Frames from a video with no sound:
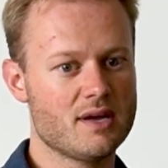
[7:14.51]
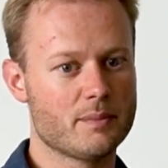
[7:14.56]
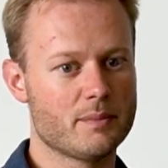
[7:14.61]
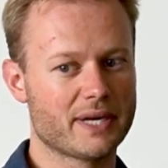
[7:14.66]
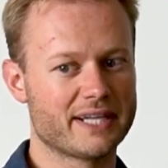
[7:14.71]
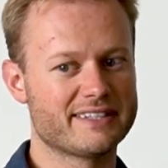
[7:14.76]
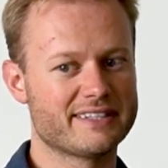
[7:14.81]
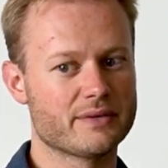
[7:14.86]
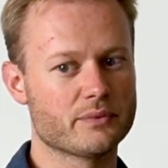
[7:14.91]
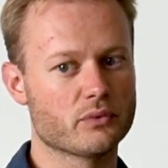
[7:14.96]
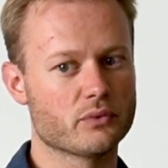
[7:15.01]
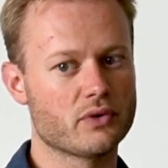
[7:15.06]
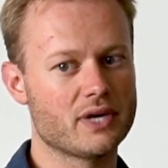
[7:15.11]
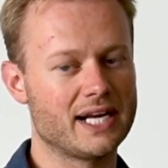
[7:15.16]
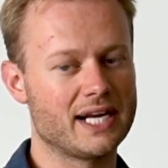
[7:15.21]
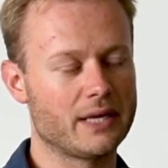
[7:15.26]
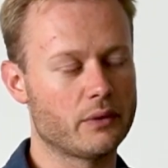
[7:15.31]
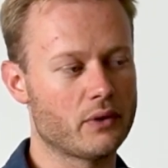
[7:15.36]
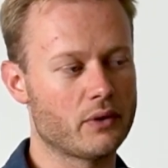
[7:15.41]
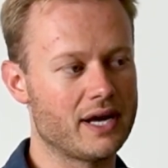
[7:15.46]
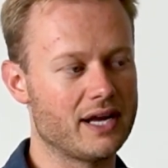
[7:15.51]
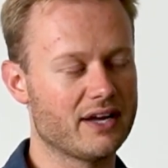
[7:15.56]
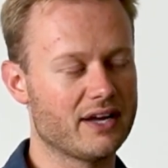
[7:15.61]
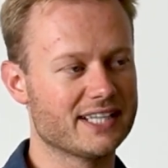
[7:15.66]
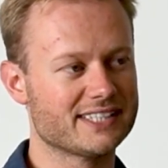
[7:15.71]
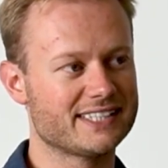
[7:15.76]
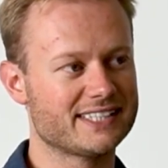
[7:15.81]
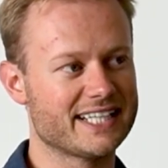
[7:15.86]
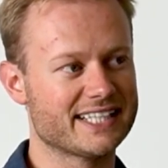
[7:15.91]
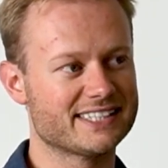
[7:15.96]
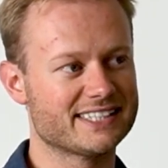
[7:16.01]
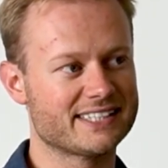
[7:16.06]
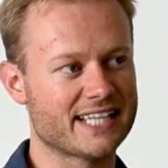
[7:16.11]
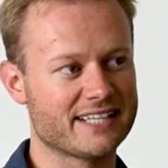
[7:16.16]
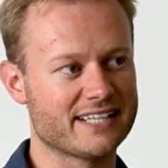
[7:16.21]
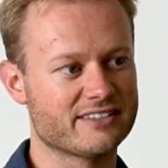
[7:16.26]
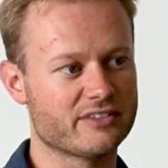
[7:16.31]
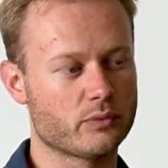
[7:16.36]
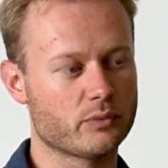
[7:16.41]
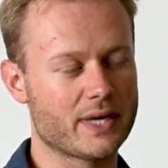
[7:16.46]
but I didn't really realise the
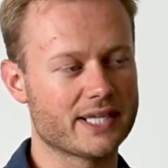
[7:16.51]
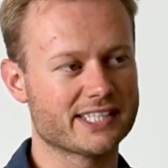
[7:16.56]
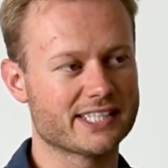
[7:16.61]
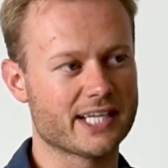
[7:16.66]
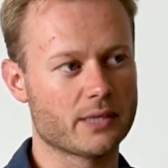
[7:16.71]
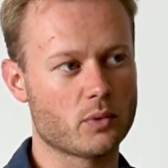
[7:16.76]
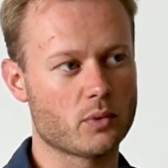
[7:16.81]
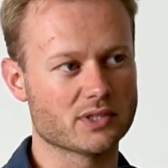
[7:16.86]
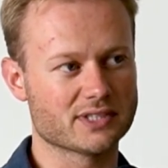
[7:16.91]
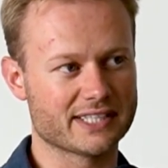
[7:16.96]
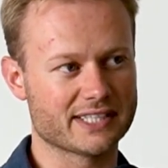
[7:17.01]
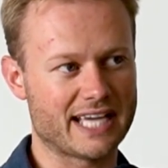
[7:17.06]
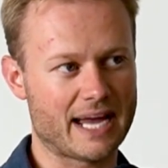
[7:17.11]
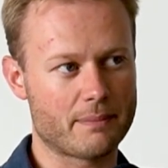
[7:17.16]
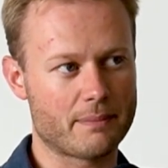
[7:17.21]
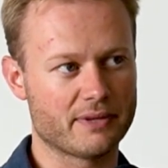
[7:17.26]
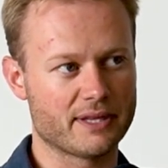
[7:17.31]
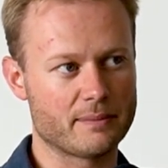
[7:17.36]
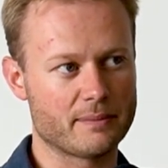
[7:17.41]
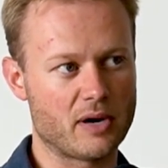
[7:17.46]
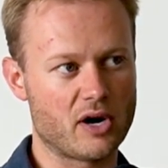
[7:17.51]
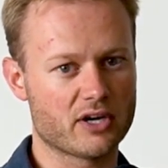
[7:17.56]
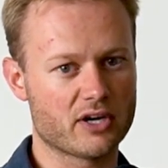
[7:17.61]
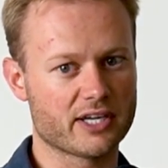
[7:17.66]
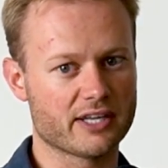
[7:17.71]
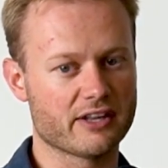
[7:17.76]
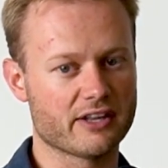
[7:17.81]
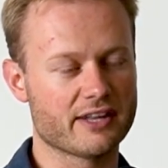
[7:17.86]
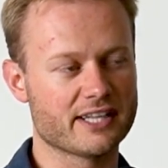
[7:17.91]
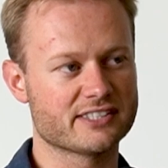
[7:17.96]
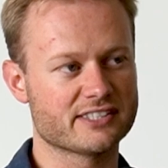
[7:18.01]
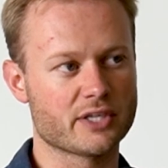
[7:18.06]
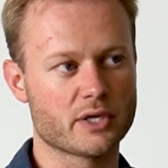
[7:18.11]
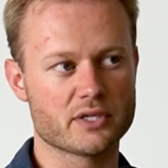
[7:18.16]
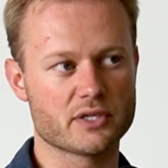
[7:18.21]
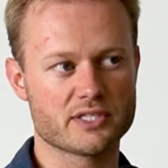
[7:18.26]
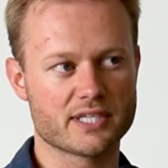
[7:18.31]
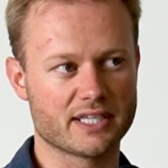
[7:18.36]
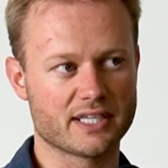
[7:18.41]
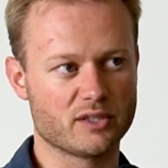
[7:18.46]
extent of which there was a gap in the market, that there's no
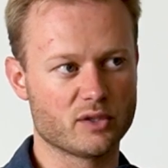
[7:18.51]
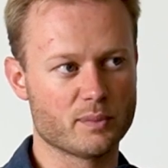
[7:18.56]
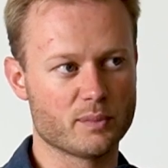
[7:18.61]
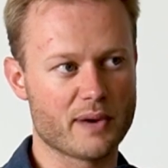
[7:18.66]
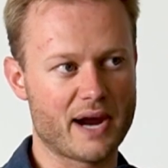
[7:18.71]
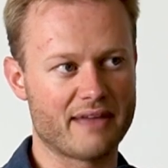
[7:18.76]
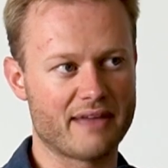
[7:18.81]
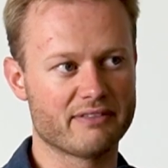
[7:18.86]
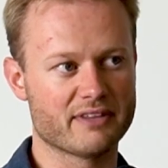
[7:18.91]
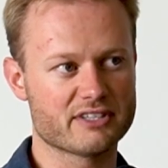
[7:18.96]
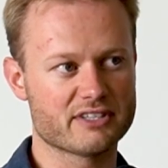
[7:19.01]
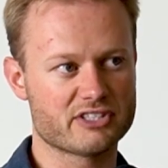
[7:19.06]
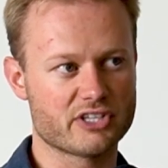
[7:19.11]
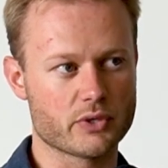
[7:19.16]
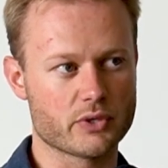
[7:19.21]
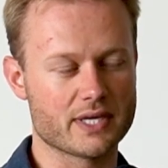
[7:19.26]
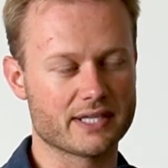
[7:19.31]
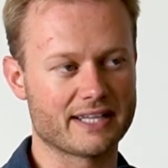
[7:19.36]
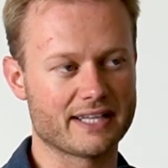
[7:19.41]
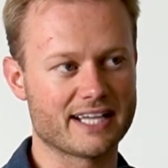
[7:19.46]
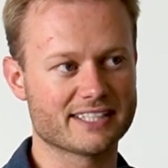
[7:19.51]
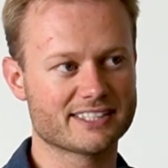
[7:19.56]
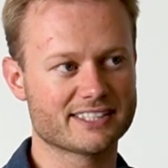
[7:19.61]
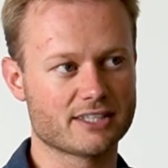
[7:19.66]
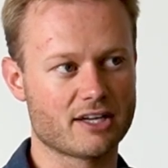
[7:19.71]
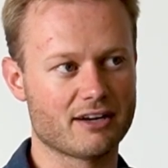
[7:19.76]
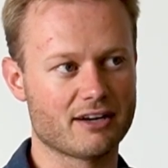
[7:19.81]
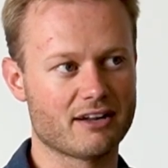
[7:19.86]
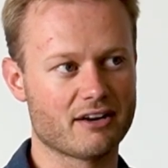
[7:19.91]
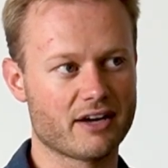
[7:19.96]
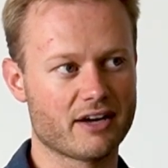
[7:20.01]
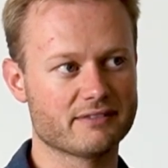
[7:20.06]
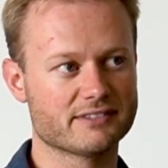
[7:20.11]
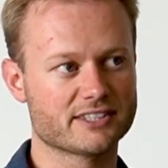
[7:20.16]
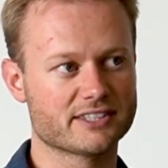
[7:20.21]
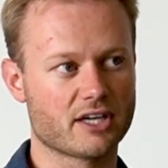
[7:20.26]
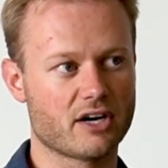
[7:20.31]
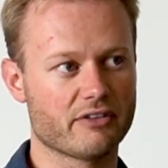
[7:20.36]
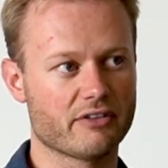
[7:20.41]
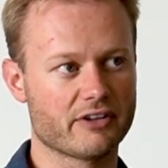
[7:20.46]
single brand that's doing that style of
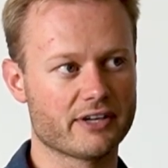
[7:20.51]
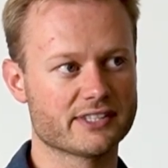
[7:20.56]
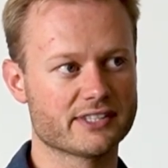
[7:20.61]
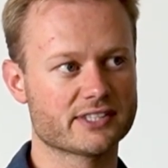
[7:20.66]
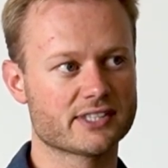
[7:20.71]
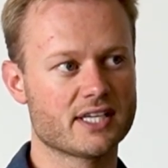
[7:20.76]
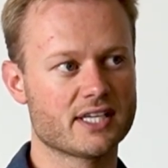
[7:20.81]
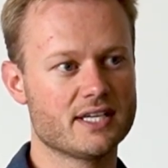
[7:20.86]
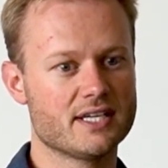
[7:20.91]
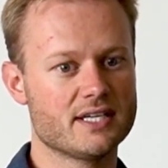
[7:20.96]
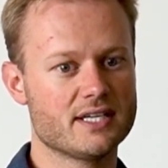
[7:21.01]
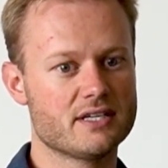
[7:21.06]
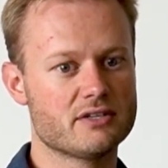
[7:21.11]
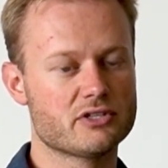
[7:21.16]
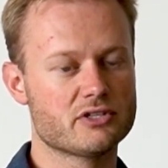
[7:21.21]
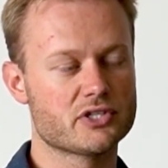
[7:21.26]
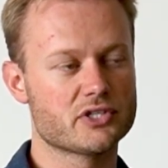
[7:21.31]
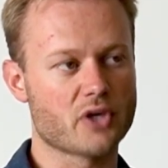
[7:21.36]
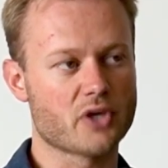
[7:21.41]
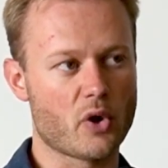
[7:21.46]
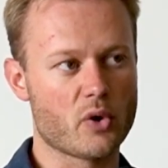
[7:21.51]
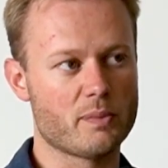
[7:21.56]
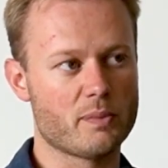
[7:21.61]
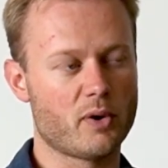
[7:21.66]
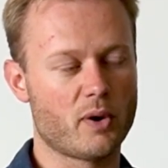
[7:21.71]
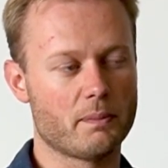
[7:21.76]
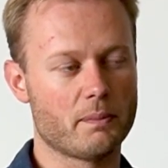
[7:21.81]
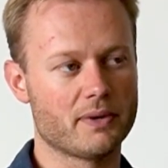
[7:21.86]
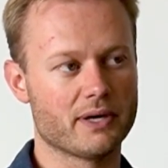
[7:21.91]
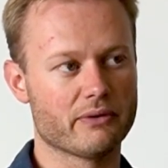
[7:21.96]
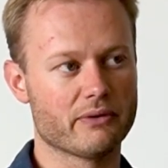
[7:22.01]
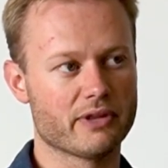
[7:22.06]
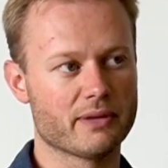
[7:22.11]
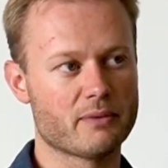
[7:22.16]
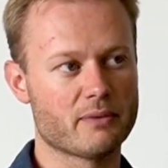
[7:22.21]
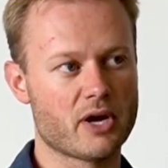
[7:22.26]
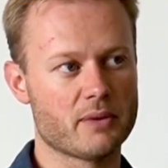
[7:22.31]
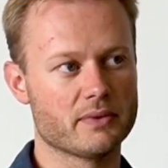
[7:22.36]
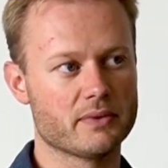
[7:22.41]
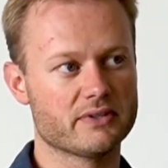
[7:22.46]
lifestyle that is so popular at the
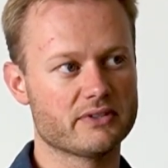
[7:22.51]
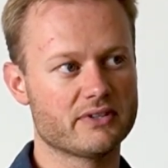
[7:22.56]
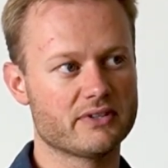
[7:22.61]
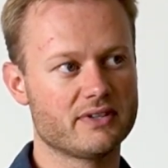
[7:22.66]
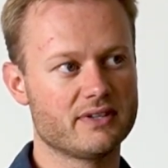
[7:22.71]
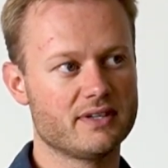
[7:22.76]
moment.